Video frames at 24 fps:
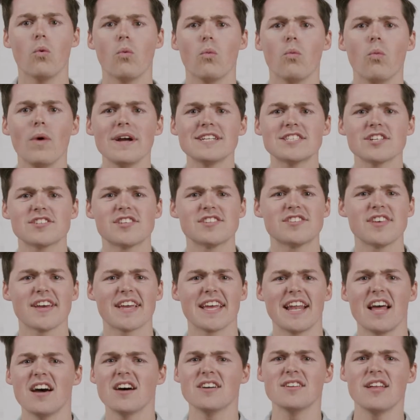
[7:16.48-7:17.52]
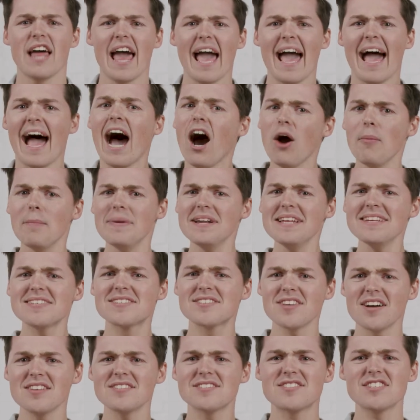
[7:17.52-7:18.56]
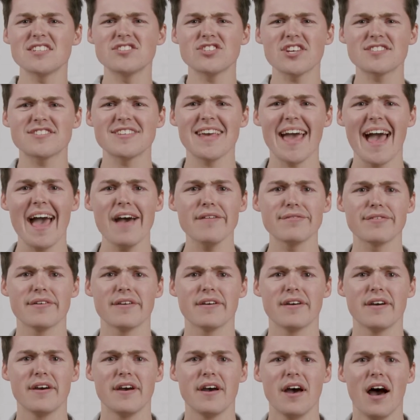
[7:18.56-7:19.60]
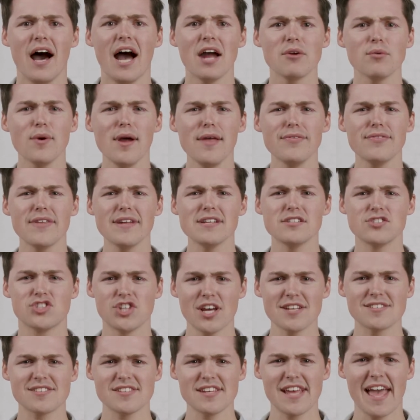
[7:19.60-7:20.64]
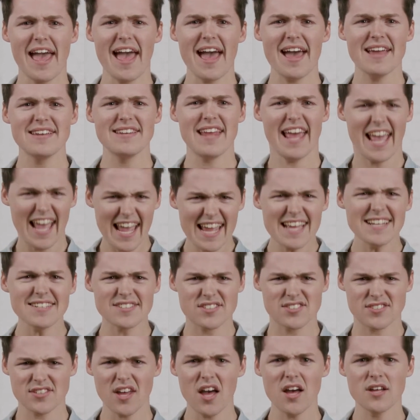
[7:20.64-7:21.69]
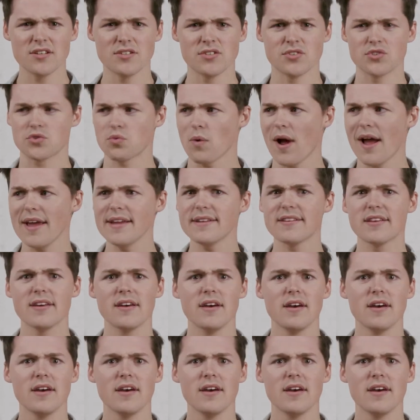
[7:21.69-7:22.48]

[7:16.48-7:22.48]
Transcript: Wait just a second, how many sons did Jesse have? I read that Jesse had 8 sons, right?